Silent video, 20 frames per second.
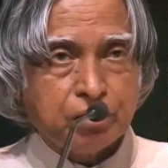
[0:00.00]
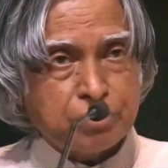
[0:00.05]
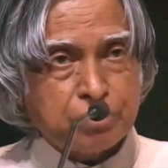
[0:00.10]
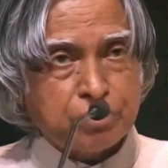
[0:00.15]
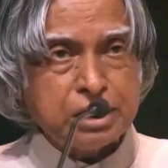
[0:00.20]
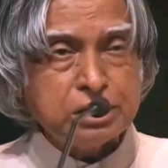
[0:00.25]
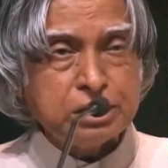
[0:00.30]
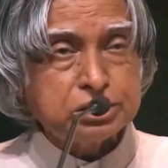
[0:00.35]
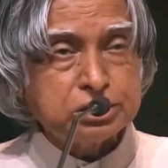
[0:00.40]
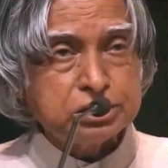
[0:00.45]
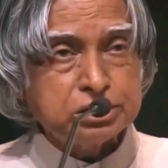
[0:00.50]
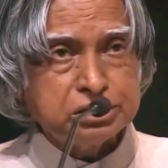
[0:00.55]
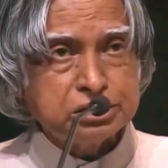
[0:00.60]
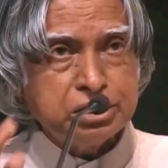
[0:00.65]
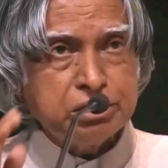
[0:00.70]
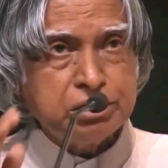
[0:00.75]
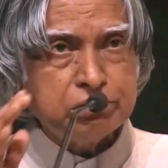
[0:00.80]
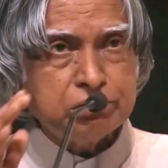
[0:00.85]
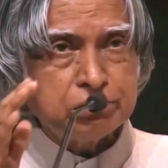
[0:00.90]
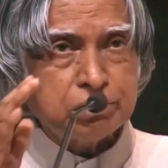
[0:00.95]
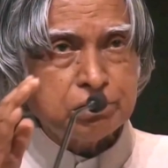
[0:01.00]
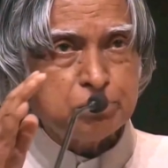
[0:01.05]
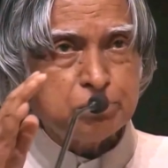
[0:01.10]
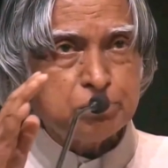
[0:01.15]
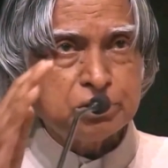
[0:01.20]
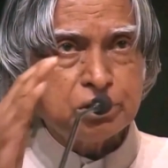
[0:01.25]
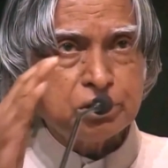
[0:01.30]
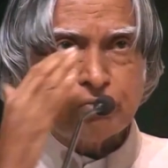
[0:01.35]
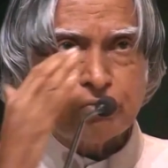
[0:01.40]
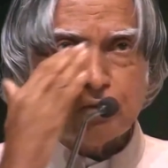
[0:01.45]
Friends, did you
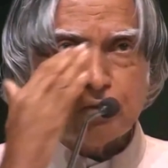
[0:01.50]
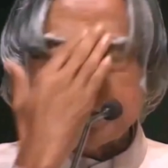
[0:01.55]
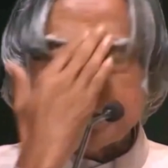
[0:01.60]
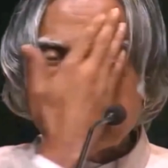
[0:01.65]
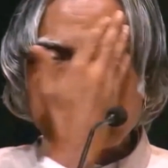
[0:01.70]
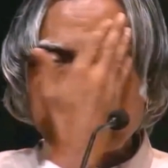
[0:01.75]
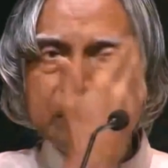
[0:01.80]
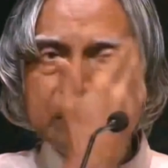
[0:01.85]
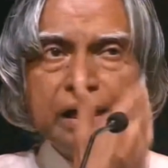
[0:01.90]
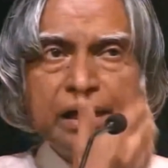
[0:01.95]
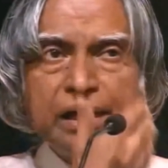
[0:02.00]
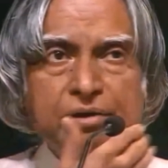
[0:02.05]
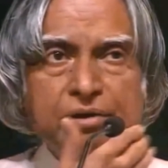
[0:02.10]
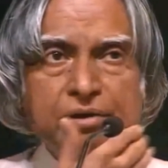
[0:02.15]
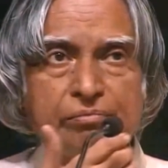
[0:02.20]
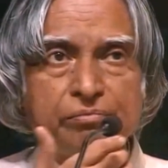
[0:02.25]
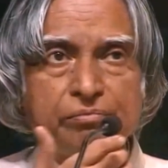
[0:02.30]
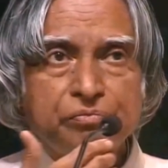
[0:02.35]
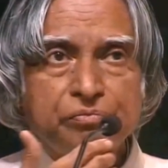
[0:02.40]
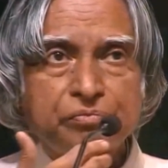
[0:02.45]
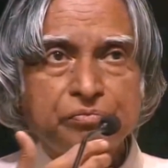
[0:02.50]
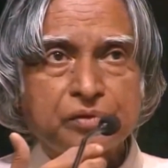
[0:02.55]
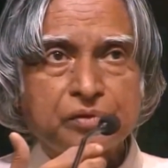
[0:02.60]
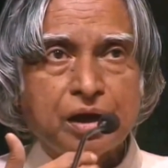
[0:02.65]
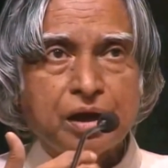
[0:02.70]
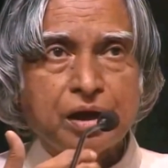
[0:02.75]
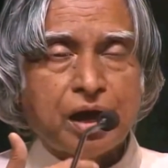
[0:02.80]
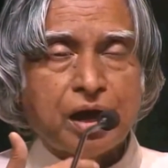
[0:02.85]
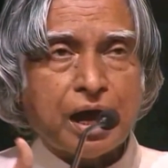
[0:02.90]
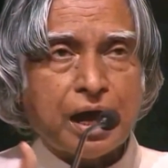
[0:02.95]
observe what happened there?
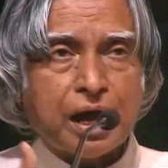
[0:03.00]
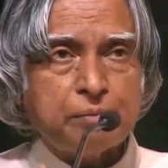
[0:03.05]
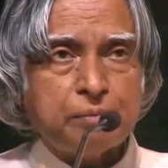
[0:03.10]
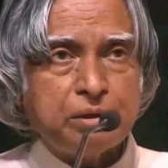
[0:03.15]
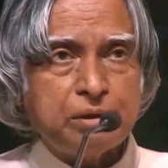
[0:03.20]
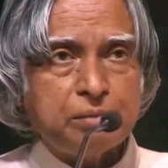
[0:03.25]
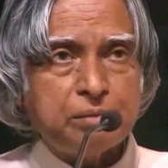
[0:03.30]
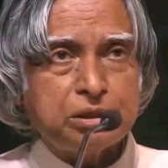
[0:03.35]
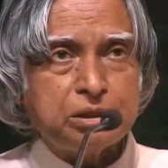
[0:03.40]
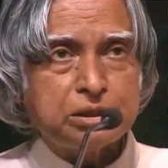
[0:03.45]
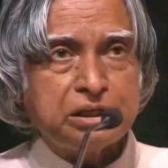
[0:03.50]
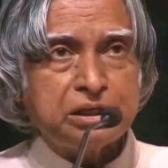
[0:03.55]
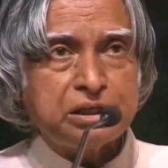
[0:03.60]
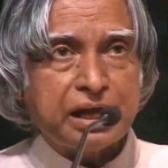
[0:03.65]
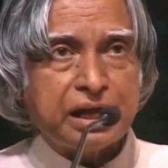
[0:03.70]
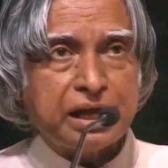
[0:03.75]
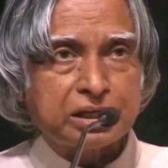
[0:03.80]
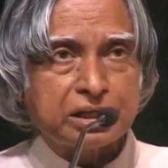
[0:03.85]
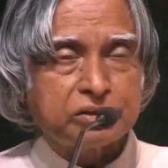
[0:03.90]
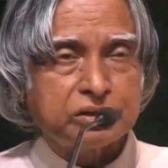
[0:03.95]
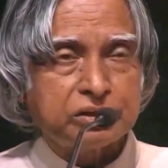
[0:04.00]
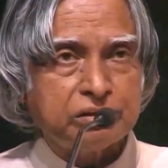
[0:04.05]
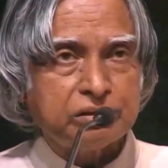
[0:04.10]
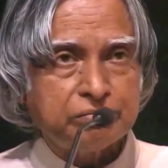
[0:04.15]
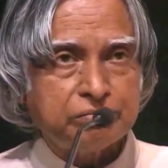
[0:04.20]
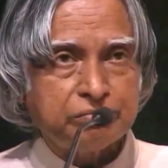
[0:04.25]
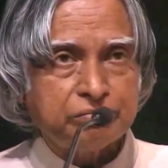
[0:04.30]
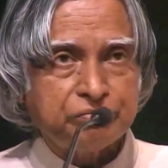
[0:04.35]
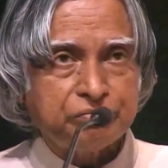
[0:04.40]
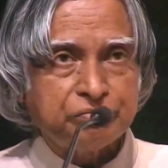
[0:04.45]
I am the mission
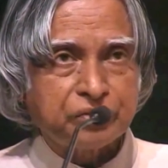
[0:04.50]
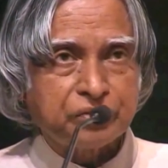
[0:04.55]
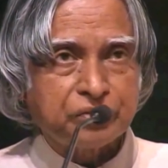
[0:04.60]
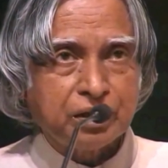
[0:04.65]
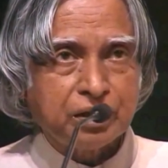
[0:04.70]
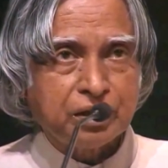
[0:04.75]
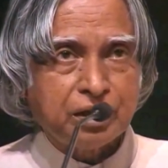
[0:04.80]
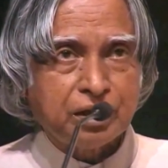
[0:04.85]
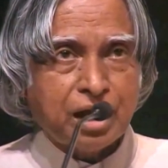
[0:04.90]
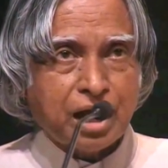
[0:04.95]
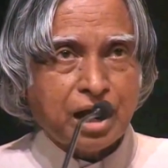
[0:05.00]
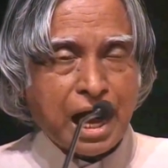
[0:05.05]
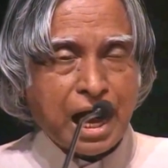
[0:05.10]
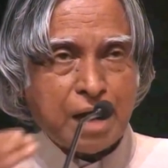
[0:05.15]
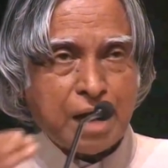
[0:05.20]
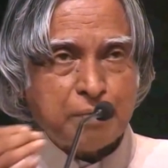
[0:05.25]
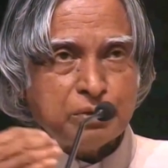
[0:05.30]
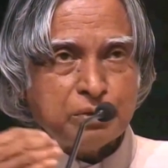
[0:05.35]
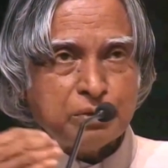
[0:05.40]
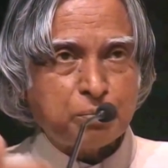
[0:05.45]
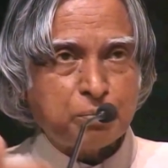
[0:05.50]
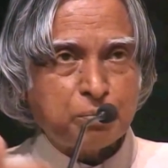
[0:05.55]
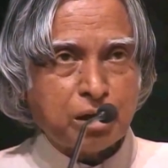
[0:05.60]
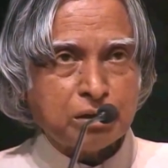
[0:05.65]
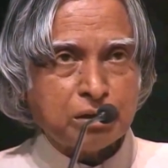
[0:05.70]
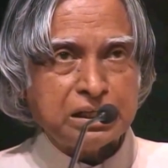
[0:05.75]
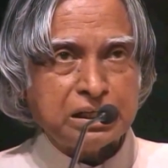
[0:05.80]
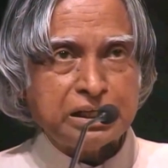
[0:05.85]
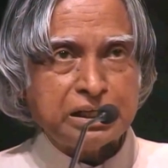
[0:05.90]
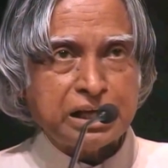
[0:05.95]
director. I am the
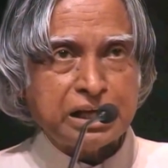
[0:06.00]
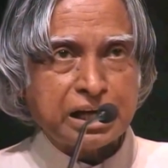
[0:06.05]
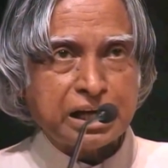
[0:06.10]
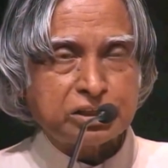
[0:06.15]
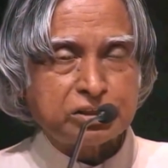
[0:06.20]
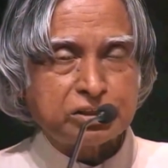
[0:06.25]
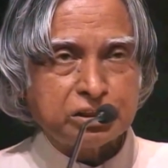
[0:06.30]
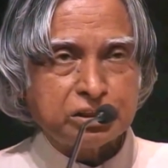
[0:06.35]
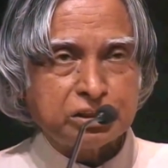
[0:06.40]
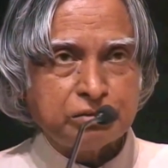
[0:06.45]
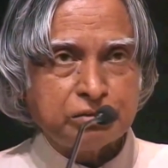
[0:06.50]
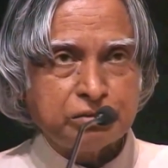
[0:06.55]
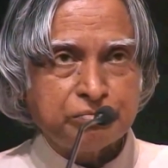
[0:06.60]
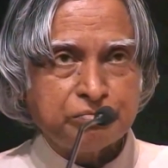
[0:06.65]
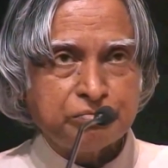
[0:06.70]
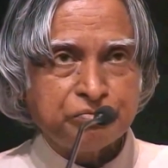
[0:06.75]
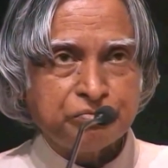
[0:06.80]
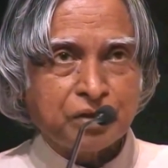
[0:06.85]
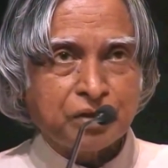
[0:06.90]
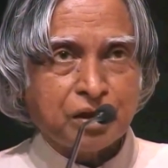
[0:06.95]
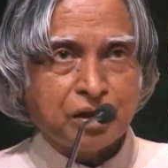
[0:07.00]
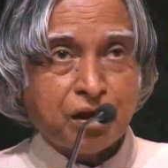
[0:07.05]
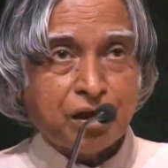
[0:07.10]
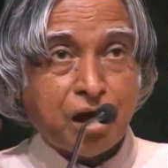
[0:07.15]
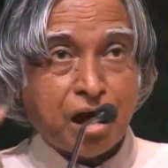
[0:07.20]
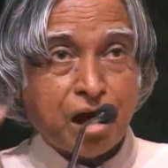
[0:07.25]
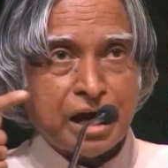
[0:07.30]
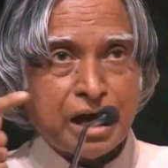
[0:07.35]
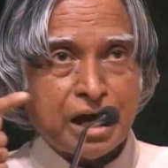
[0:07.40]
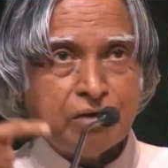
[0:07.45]
project director.
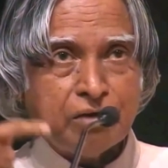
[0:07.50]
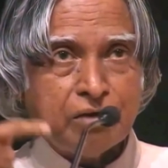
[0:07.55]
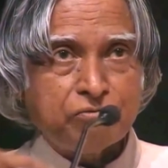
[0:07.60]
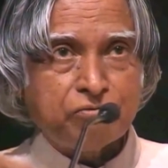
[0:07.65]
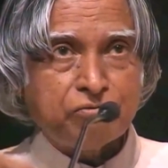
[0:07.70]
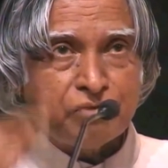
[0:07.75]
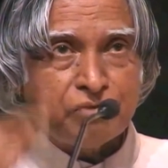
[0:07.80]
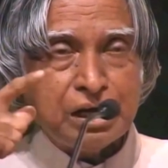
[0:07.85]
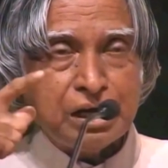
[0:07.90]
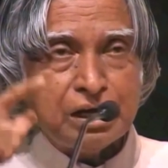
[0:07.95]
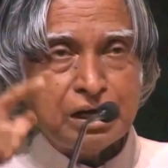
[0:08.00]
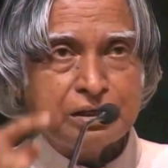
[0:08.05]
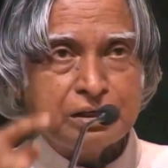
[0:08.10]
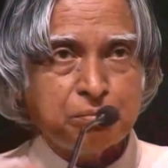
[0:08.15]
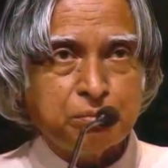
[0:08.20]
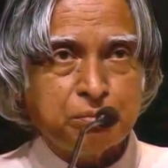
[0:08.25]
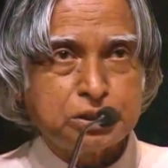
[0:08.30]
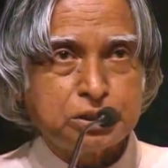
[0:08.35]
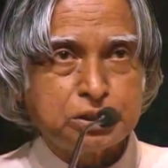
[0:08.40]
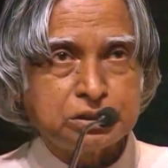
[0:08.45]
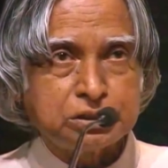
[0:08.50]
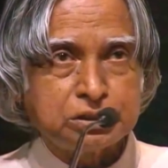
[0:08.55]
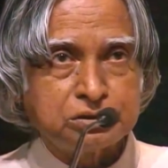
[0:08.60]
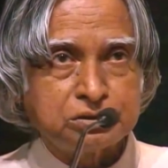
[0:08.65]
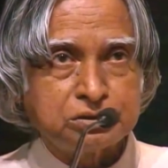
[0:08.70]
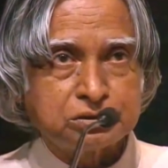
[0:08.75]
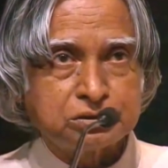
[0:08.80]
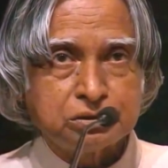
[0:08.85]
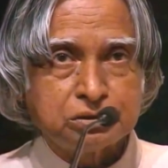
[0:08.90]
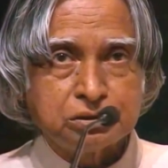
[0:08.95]
I have failed the
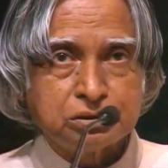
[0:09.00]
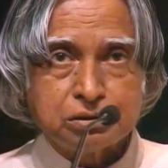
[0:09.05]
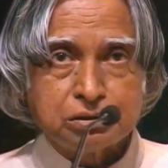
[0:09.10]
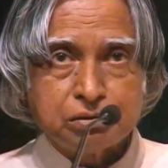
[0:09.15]
missions.